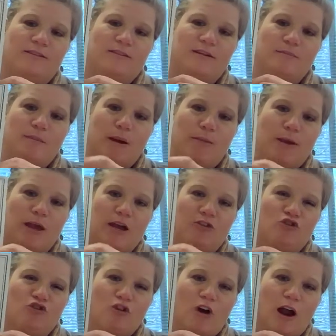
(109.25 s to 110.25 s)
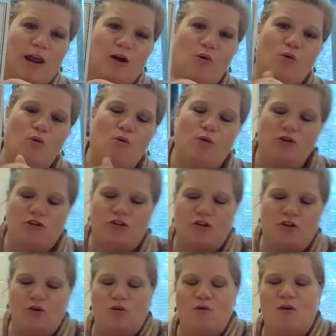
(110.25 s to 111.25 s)
maybe a triangle or
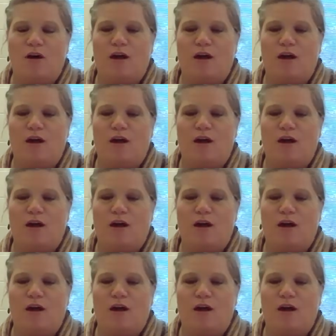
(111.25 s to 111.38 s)
2